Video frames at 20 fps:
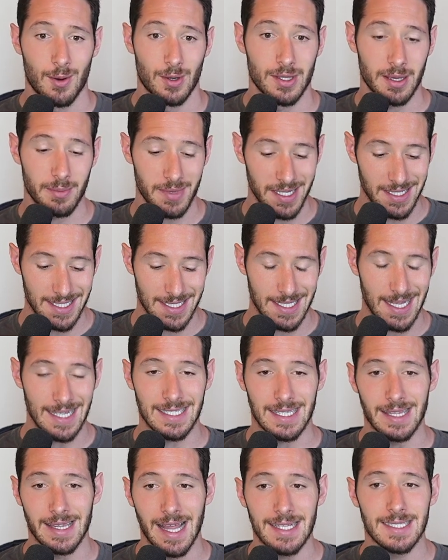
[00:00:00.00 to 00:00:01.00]
What that means is
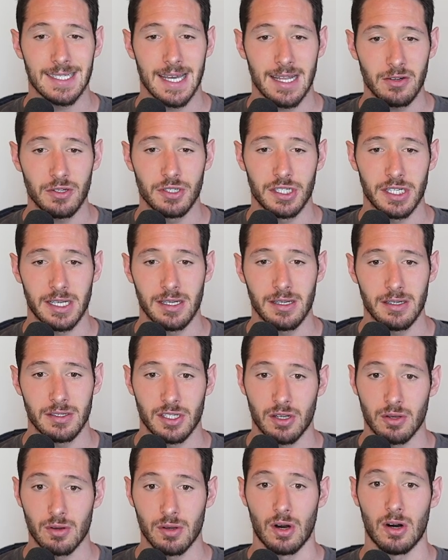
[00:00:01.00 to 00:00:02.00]
that's less energy
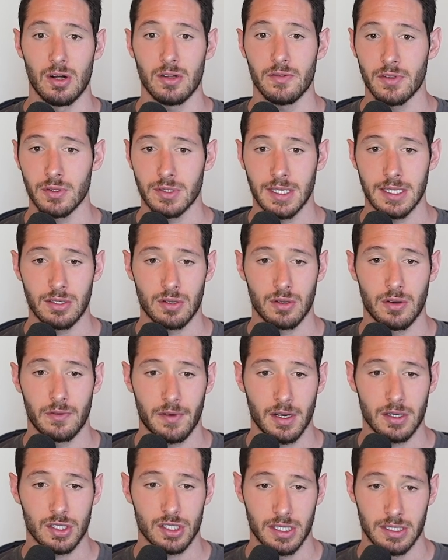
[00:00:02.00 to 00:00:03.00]
to go to all of those internal
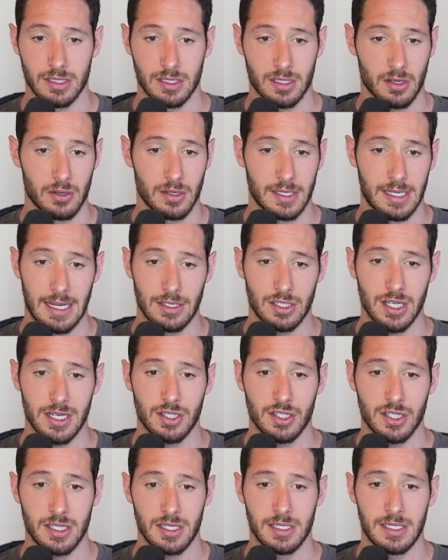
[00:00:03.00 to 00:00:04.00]
functions, to go to
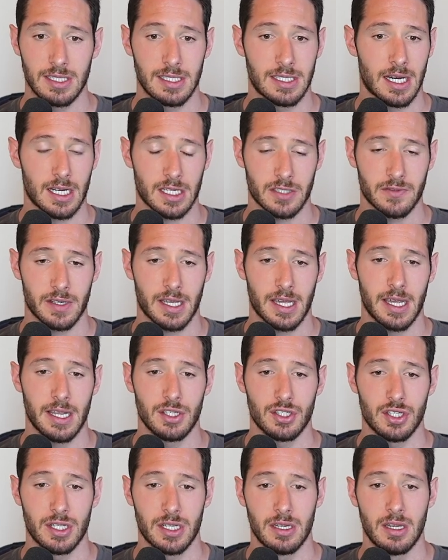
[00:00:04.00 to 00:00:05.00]
digestion,
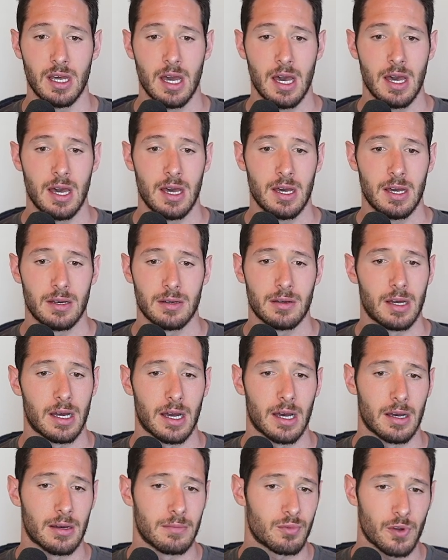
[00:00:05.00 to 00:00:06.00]
detoxification,
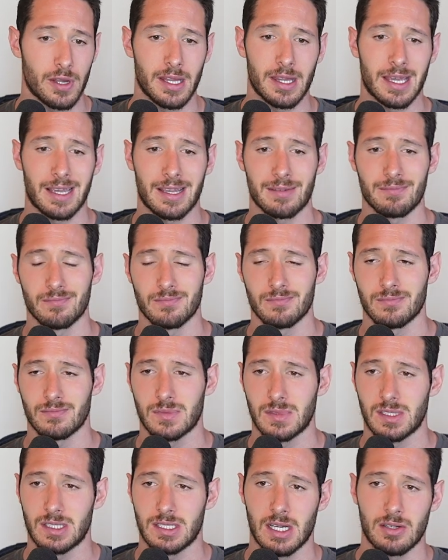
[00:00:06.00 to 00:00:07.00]
uh, breathing,
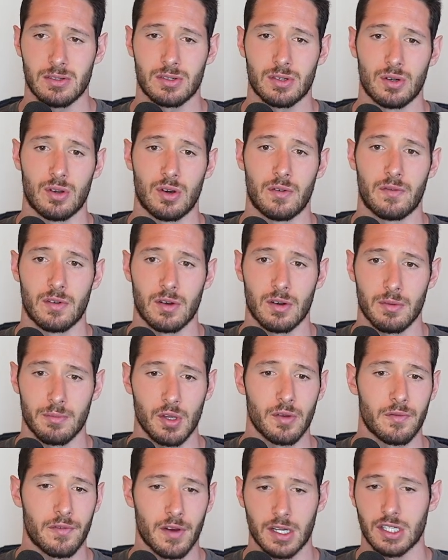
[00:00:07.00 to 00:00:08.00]
cell turnover,
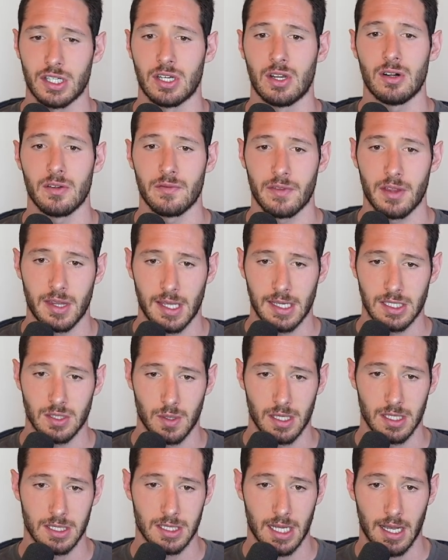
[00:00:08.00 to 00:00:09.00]
immune function, all of the things
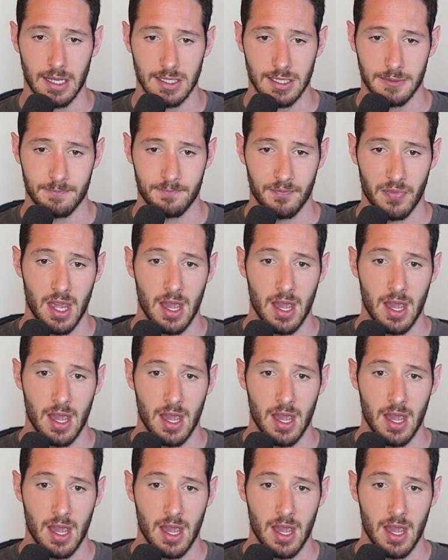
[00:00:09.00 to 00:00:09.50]
we discussed.